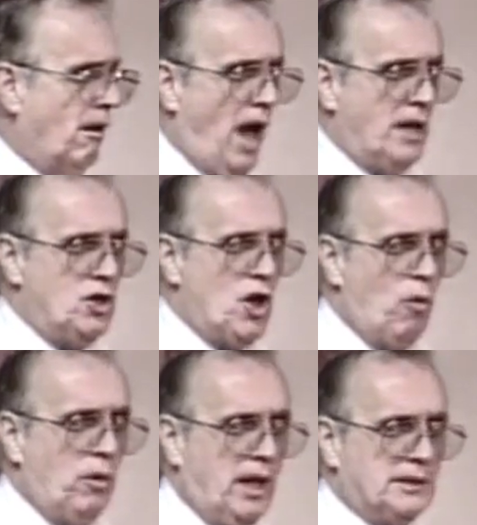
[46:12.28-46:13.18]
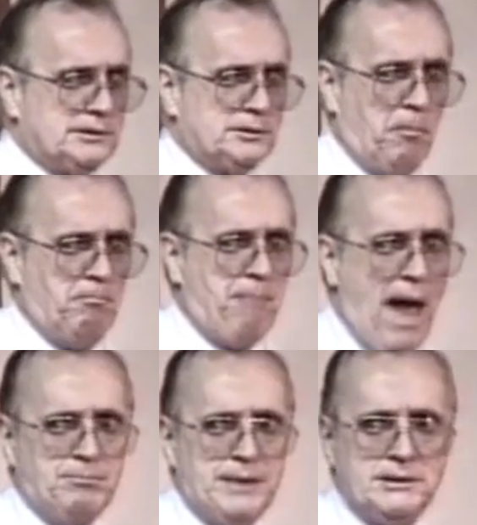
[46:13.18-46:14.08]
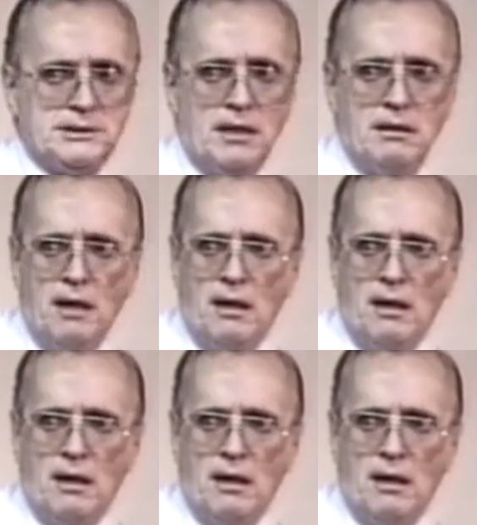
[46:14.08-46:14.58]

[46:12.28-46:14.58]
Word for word: I know he is. a Baptist.